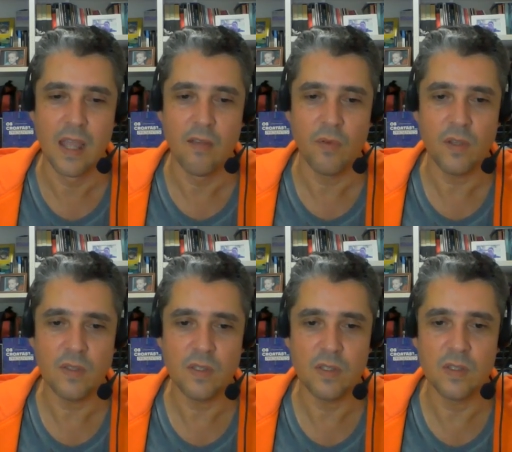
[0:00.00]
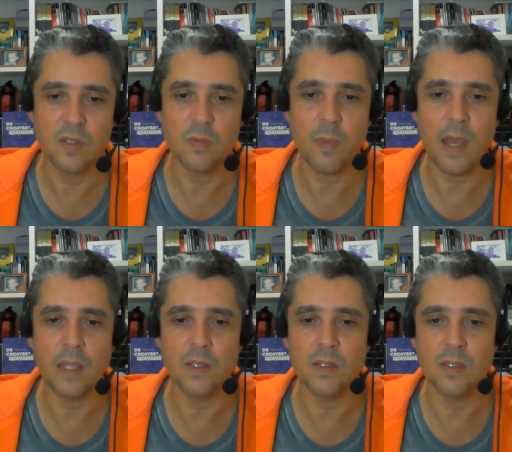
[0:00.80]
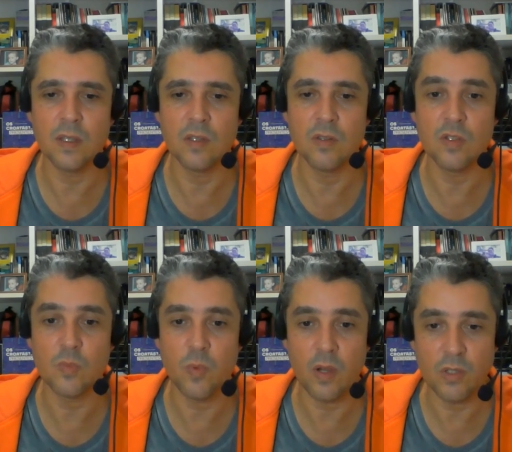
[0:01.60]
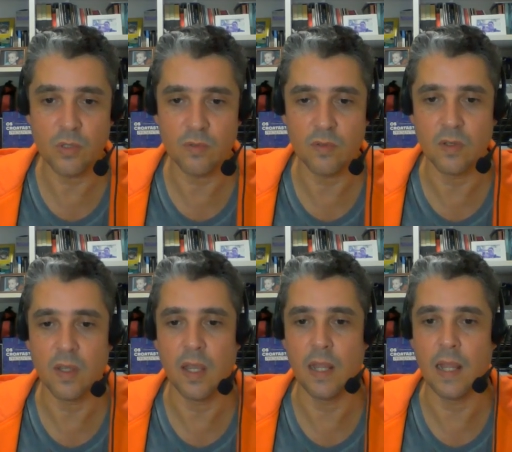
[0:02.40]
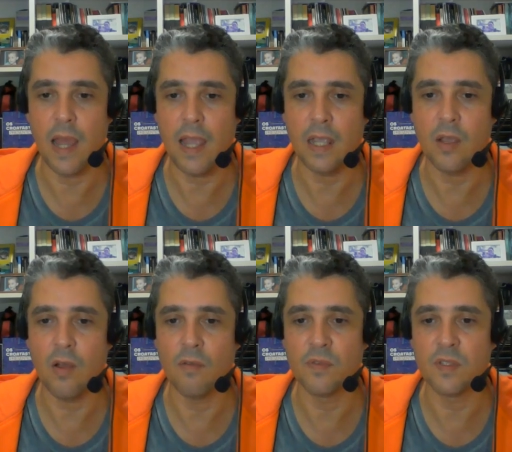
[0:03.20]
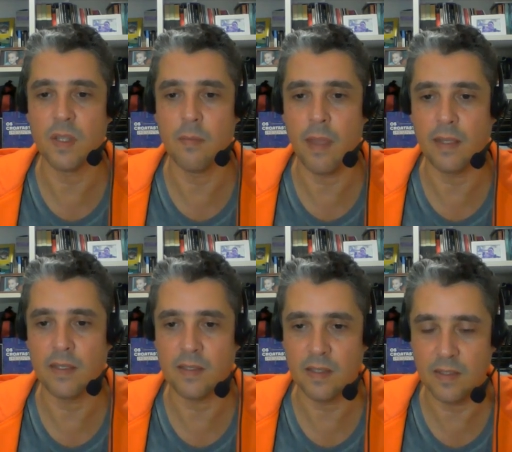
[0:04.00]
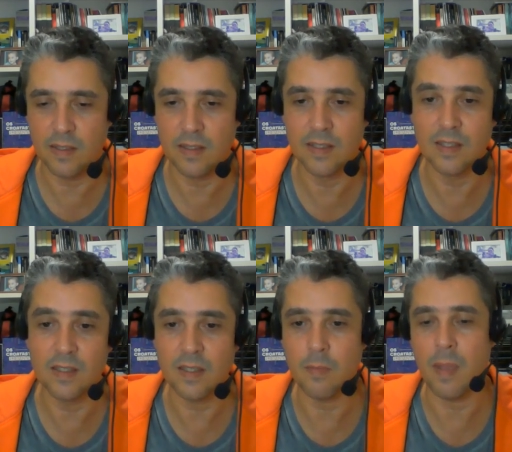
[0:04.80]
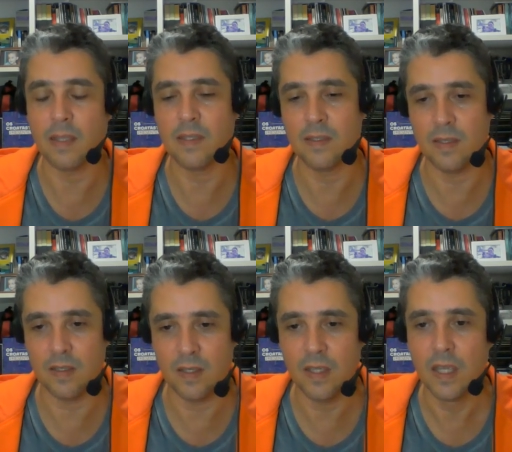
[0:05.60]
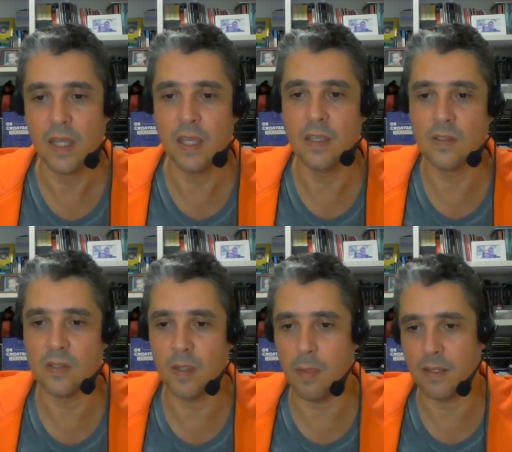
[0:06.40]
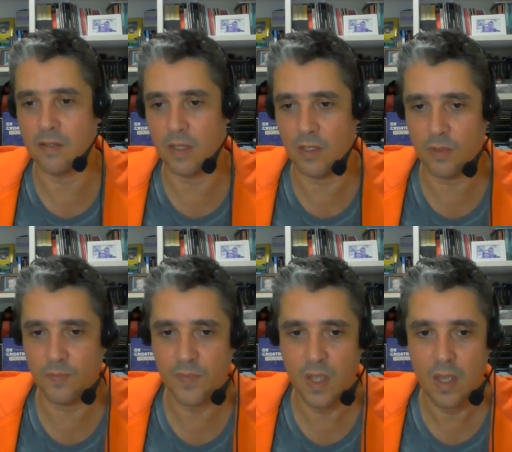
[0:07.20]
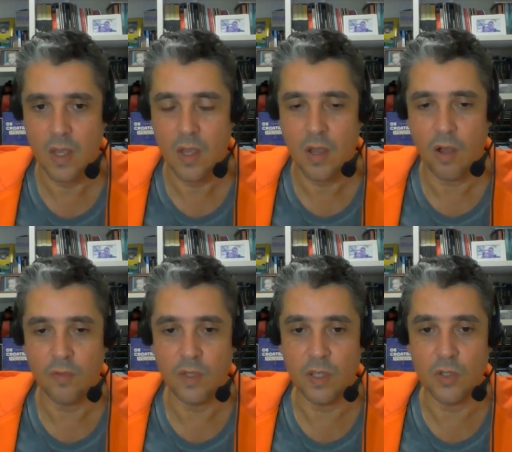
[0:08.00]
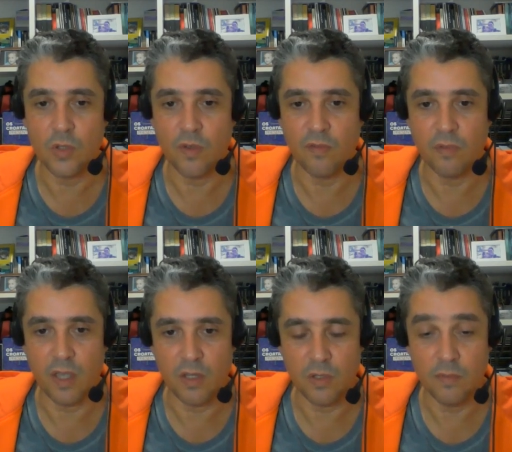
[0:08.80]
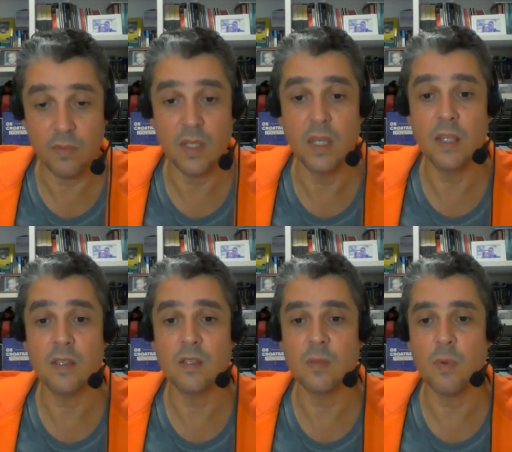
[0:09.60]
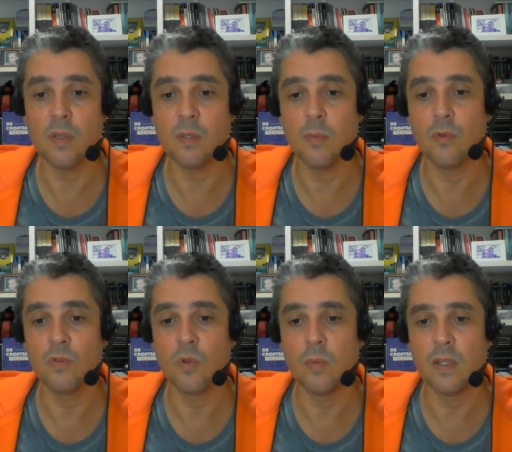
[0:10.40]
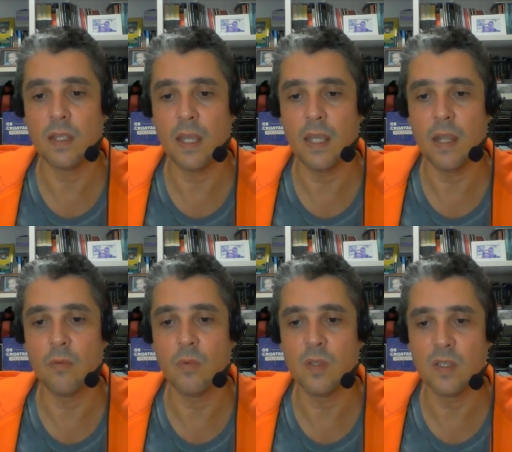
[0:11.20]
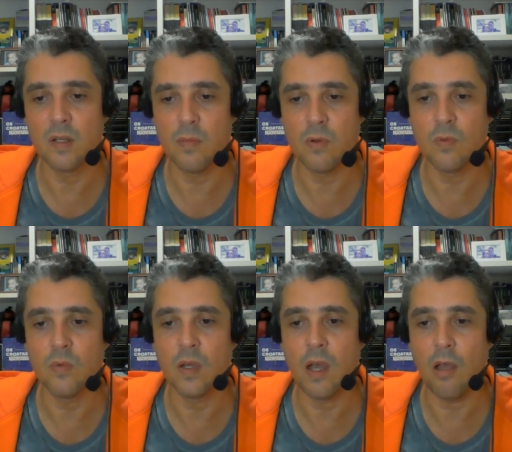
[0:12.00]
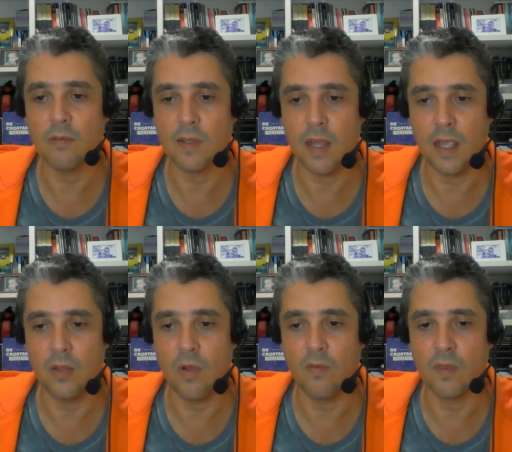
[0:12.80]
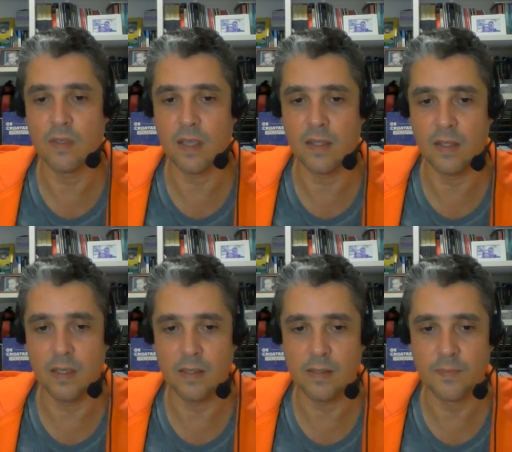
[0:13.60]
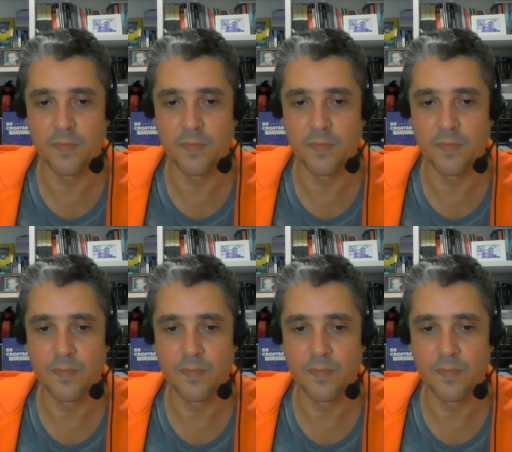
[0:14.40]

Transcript: First, despite the dispersion and lack of systematicity, systematicity in his thematization of the issue of education, it is possible to obtain a reasonable outline of his ideas